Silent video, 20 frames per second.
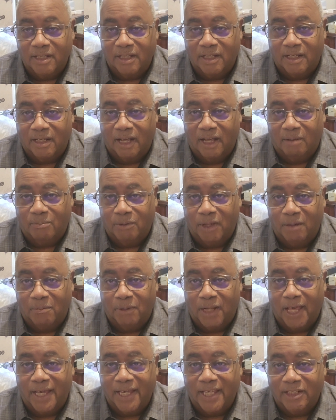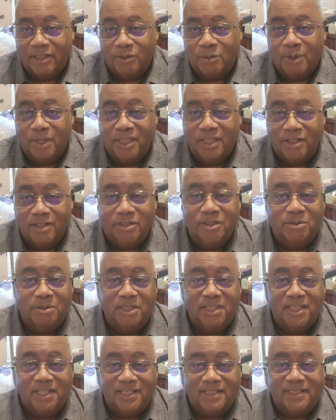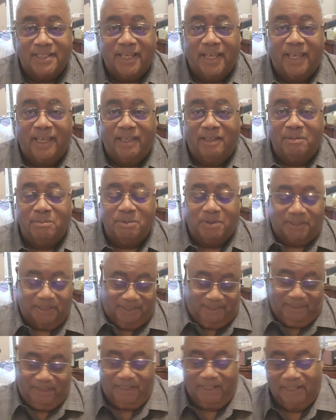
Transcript: I'm liking the way they're doing these games.